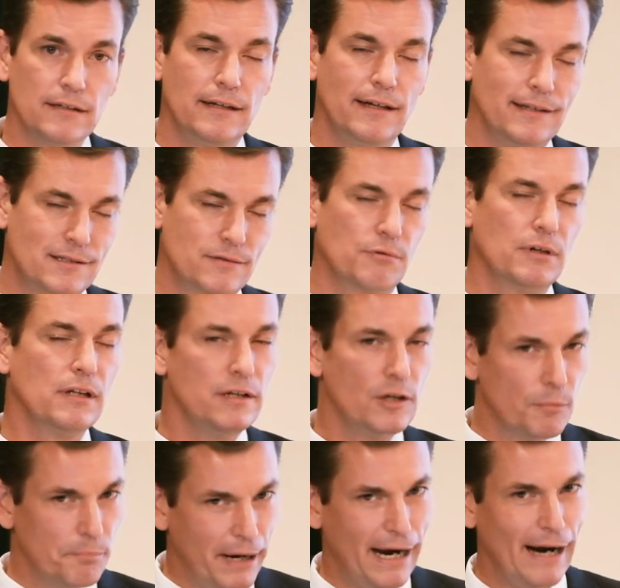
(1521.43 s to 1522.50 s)
it's really
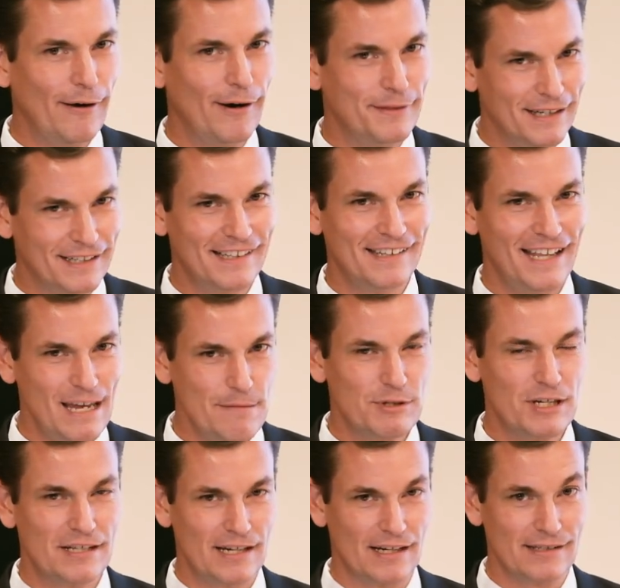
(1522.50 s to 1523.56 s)
your parent that claims
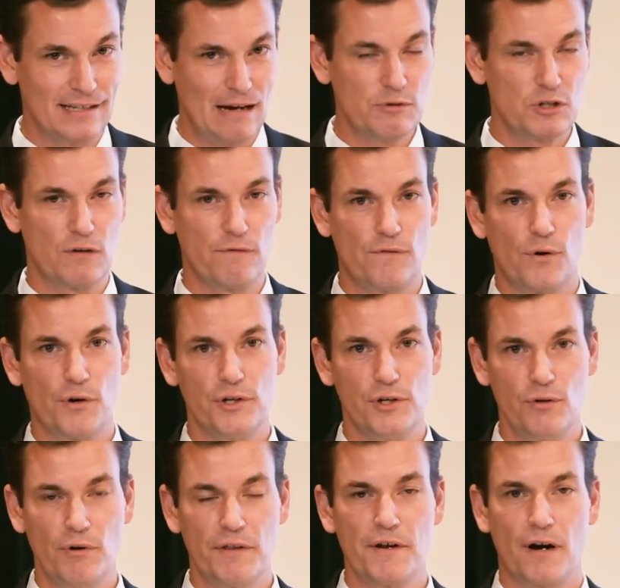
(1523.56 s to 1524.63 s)
this exemption for
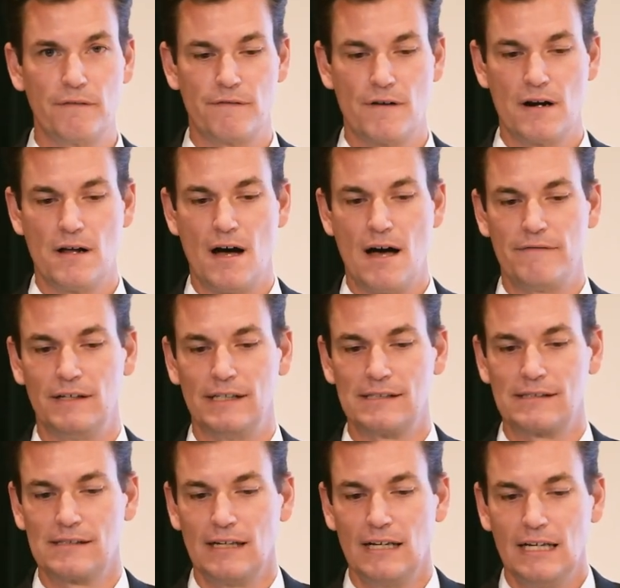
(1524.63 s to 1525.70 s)
you with our front
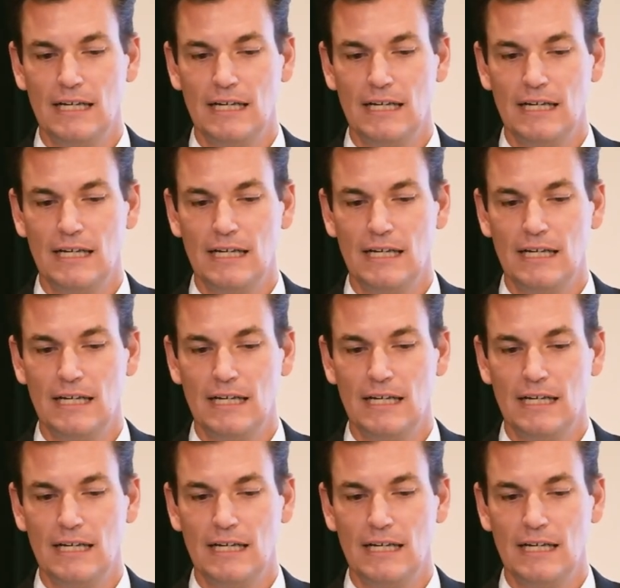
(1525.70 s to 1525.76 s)
office,